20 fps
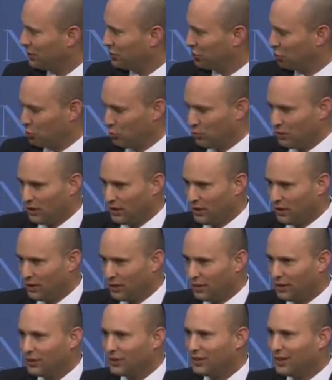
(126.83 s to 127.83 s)
So
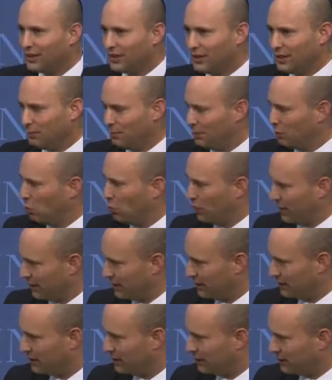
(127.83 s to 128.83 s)
they're not going to be
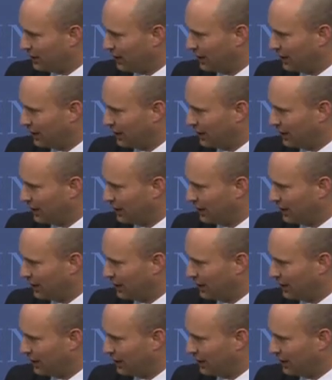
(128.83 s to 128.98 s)
willing to